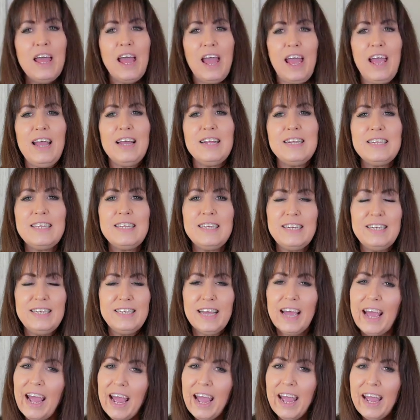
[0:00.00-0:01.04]
And
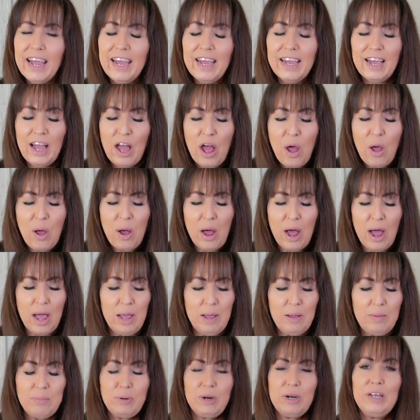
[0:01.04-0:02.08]
today I
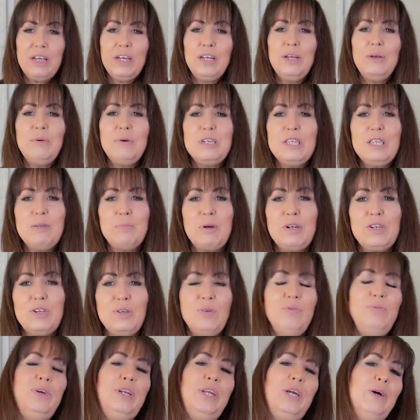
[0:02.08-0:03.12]
am bringing you a
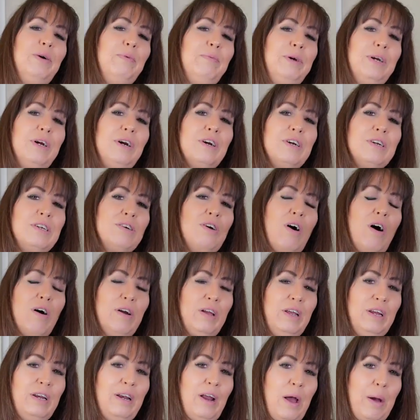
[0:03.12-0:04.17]
special video. We are
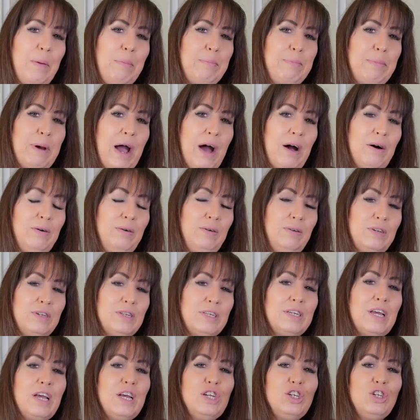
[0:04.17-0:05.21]
talking
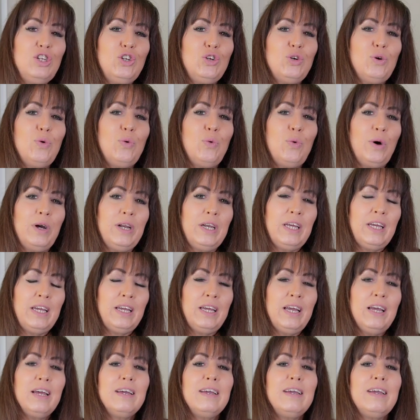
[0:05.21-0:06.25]
about
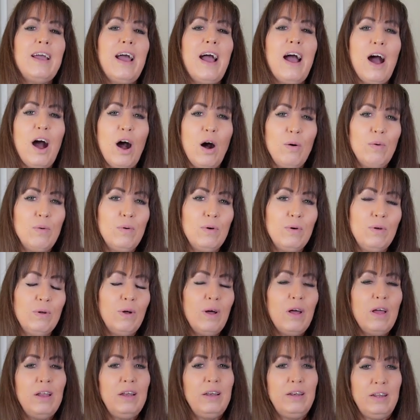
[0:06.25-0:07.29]
20
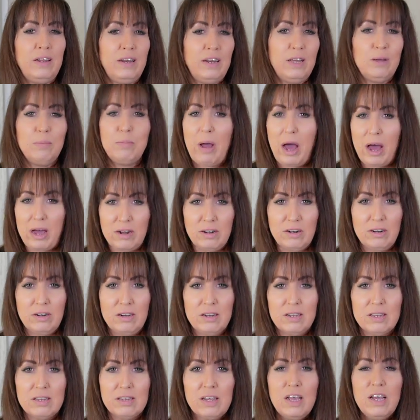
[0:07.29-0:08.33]
cowl knitting
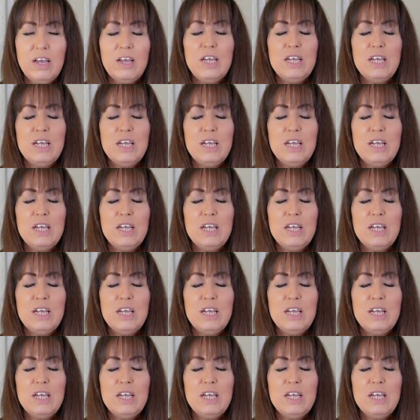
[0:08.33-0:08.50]
patterns.